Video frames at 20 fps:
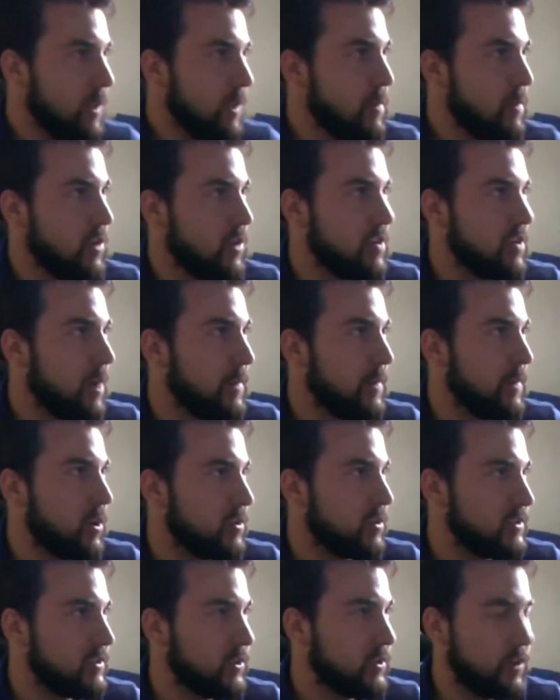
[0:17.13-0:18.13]
me or Tommy
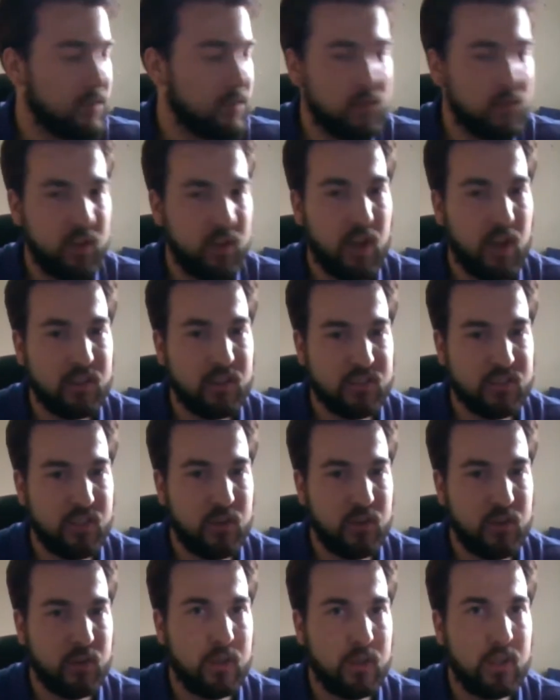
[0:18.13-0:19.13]
are still here for y'all.
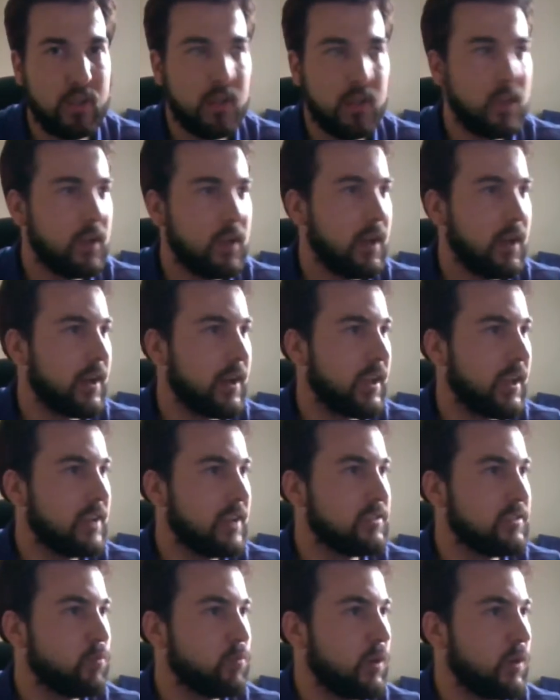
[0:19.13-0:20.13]
So I
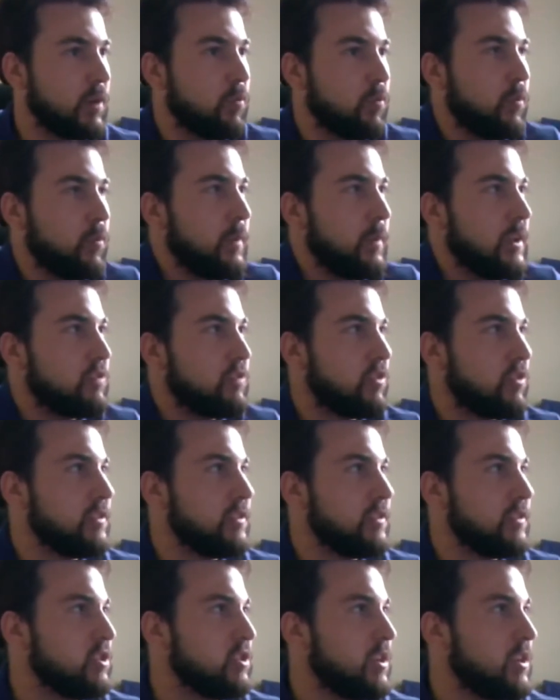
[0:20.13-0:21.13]
guess we will be
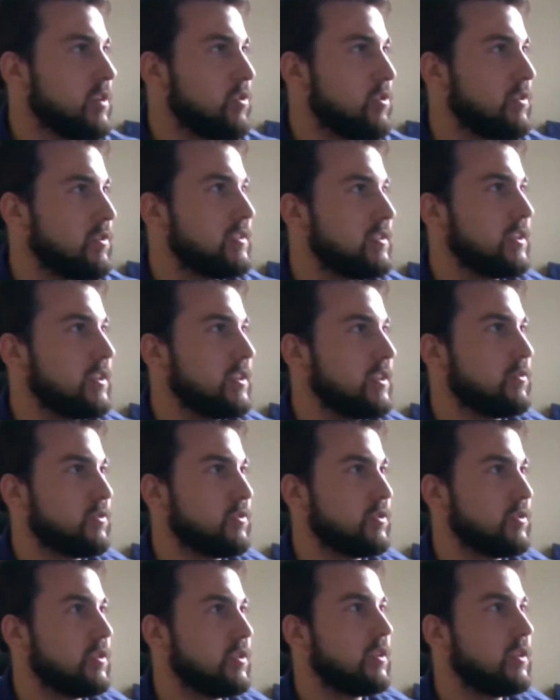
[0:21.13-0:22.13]
transitioning to the
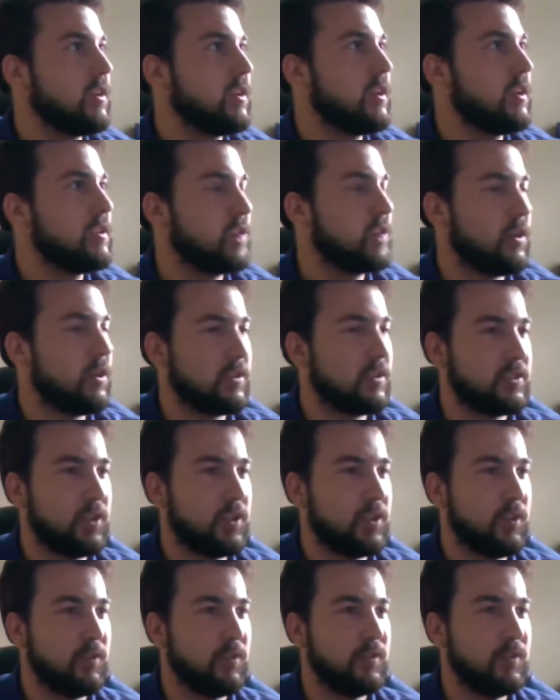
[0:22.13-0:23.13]
signals talk.
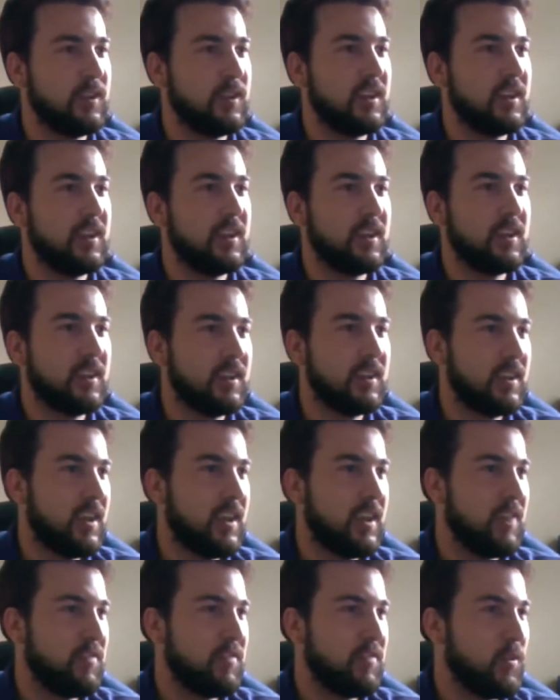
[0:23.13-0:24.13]
So
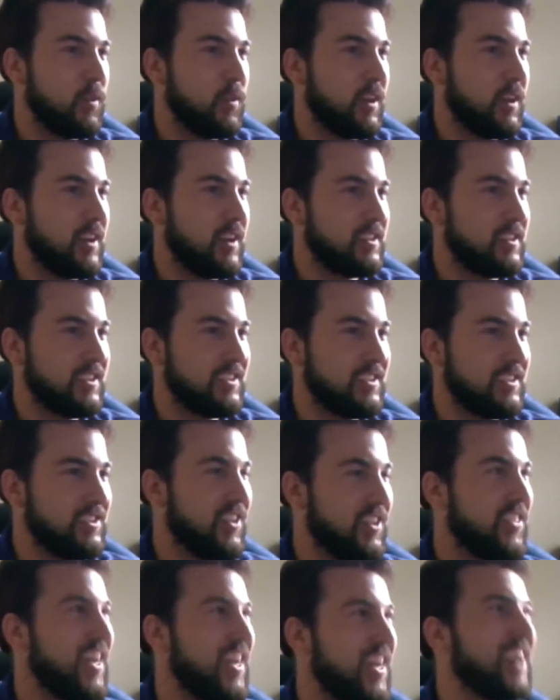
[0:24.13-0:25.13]
if you would like to
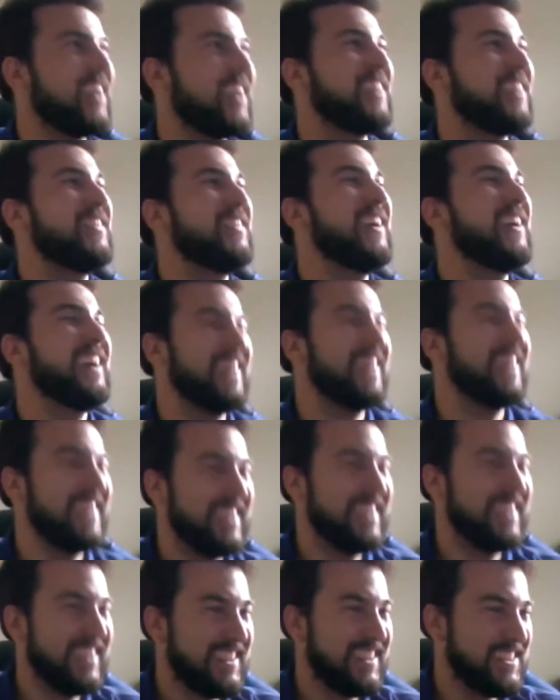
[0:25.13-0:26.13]
start that off,
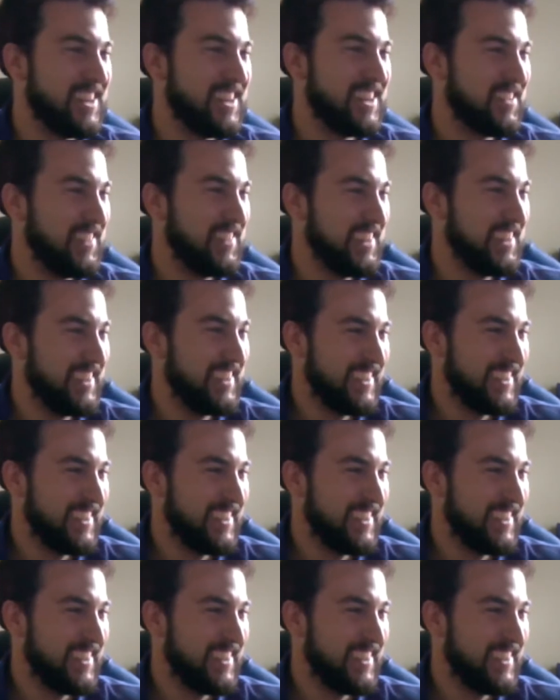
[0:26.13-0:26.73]
Tommy.